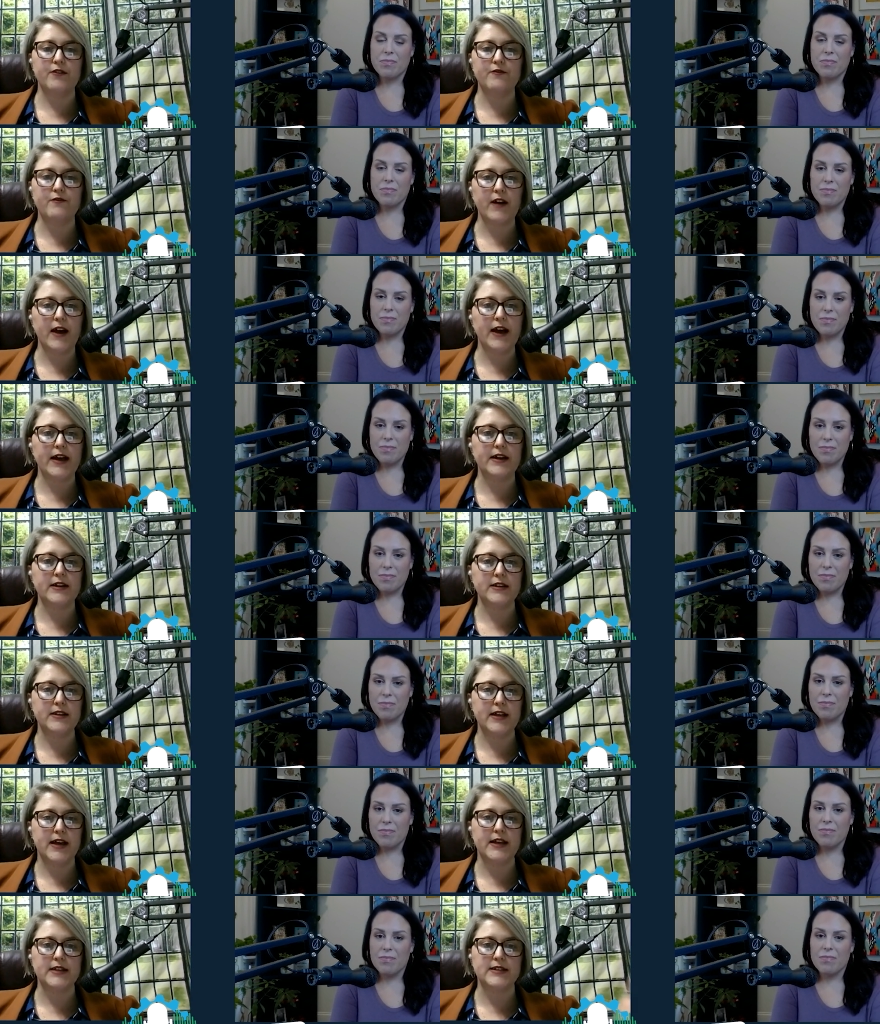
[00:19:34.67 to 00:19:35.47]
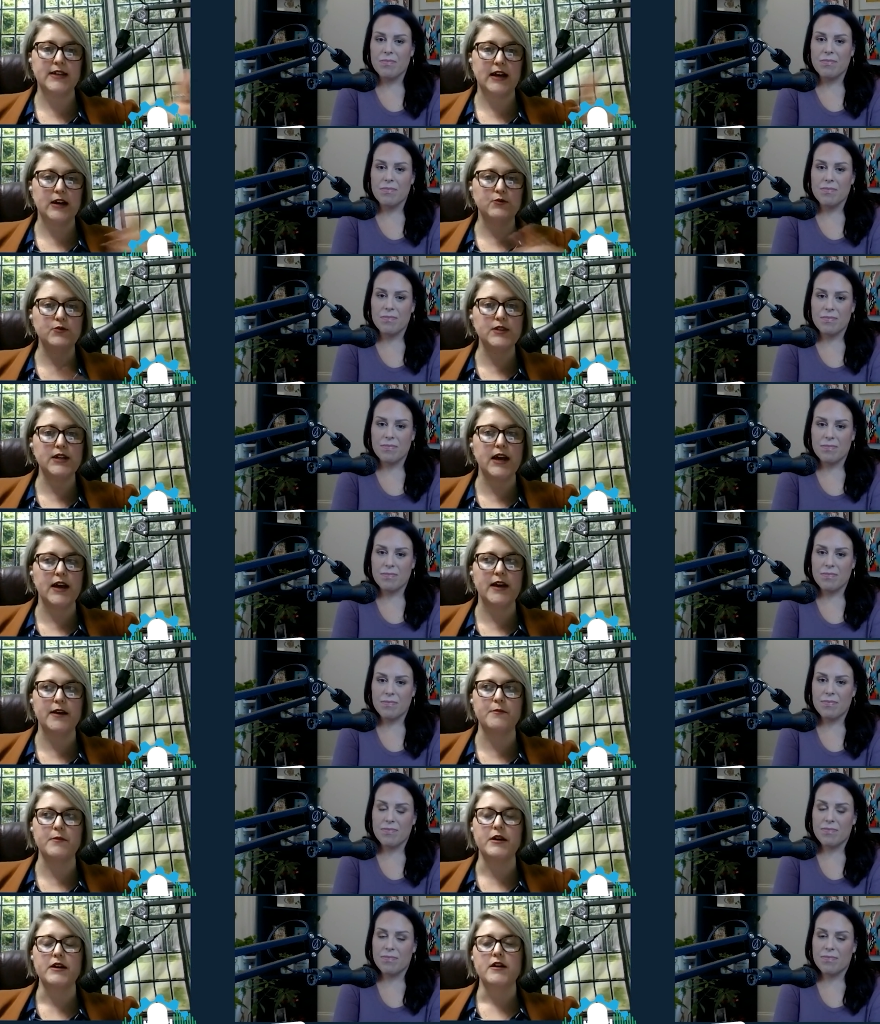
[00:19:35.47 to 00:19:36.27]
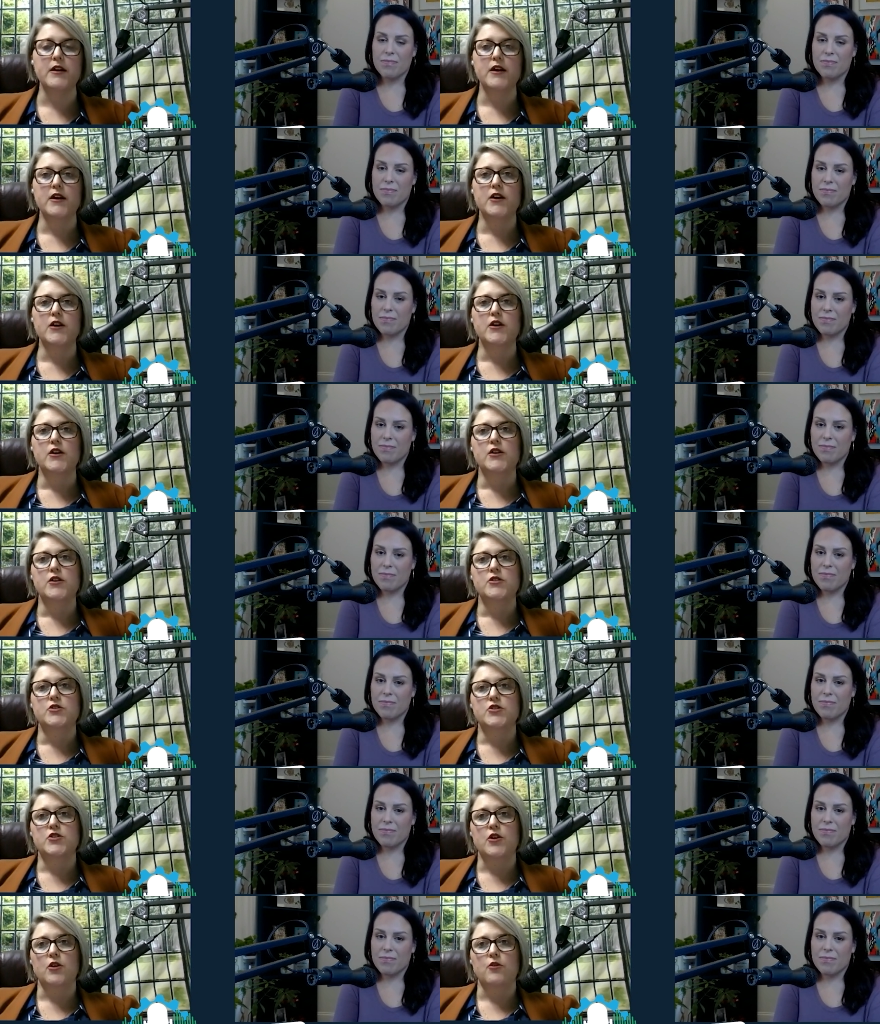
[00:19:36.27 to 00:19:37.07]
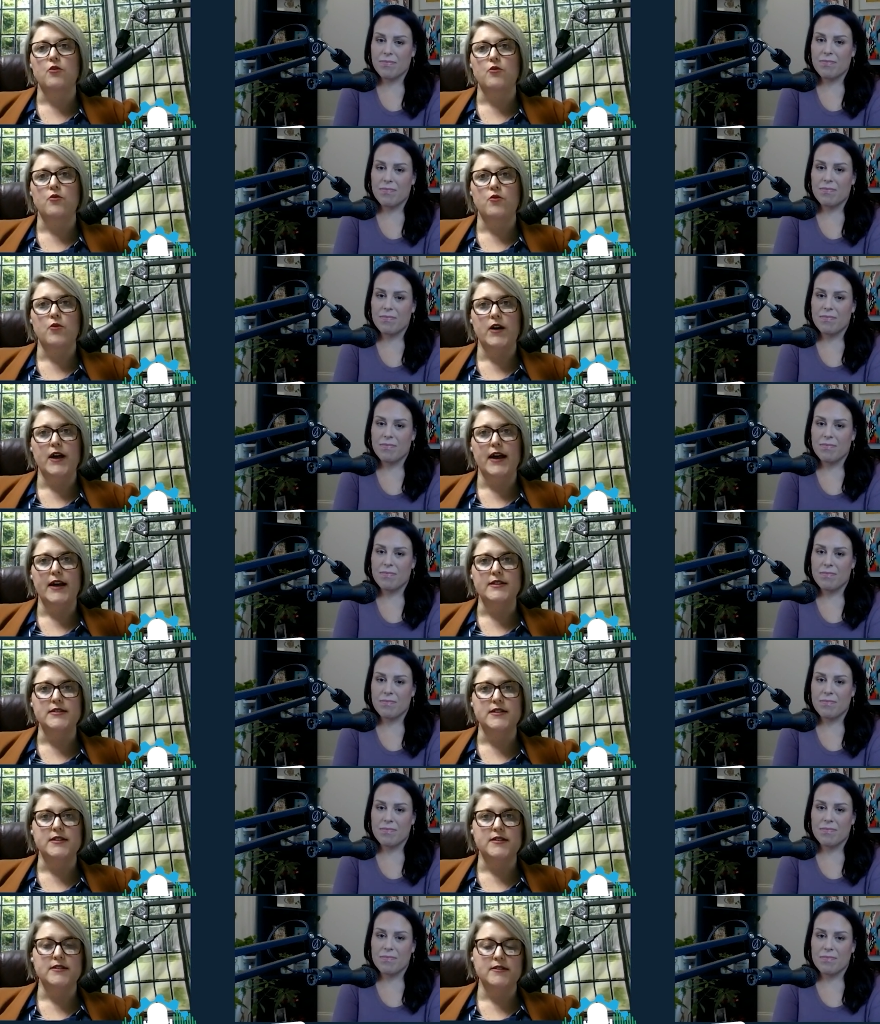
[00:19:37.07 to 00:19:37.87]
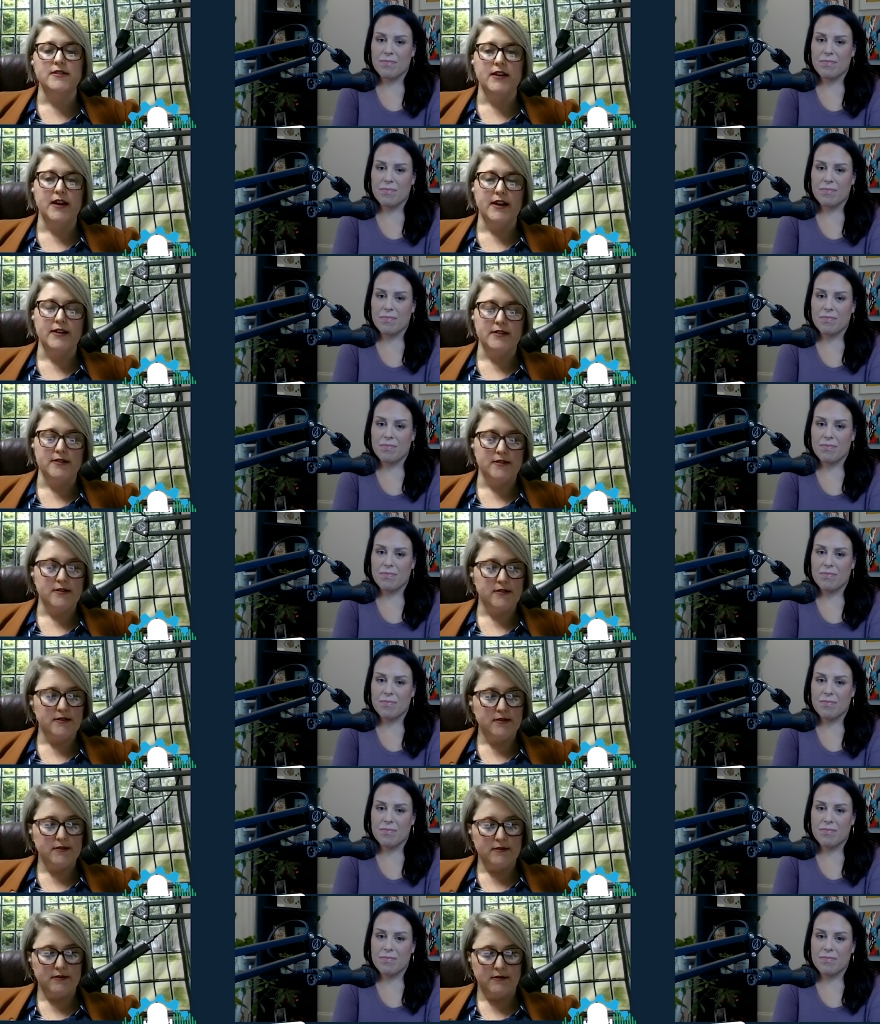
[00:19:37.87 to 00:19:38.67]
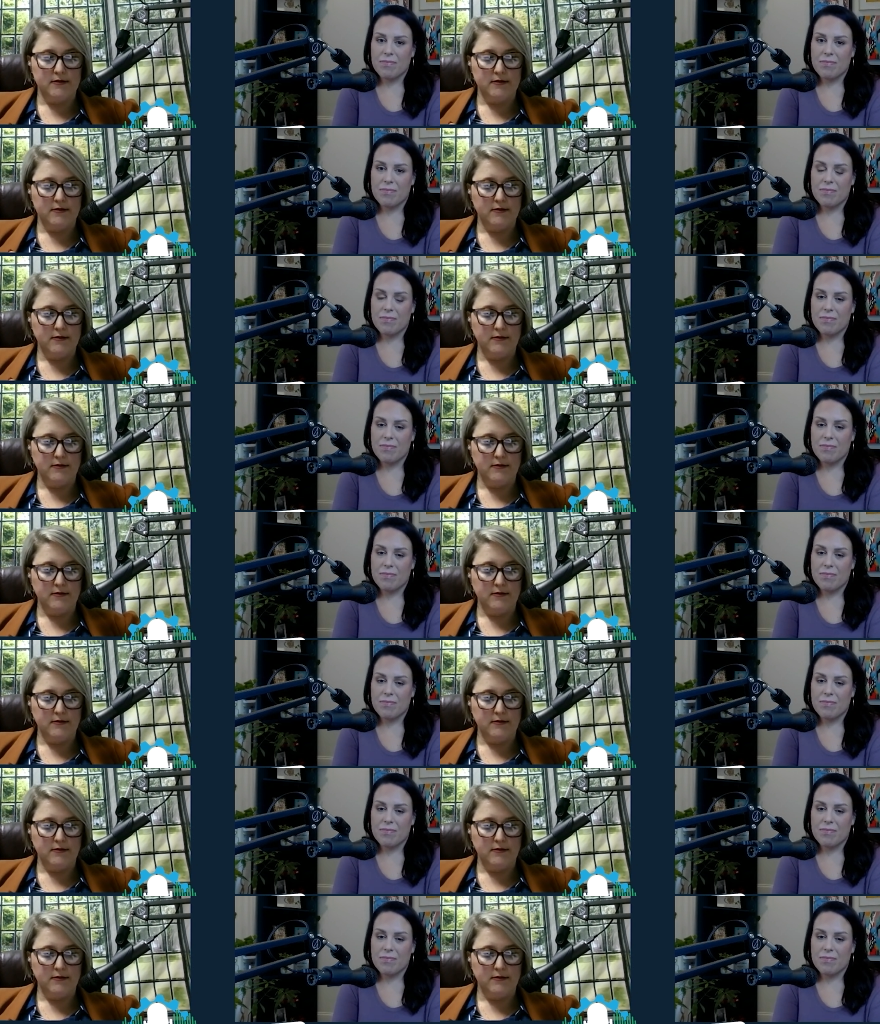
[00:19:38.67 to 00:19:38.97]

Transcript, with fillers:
Speaker 1: they find that downtime. So, as, as,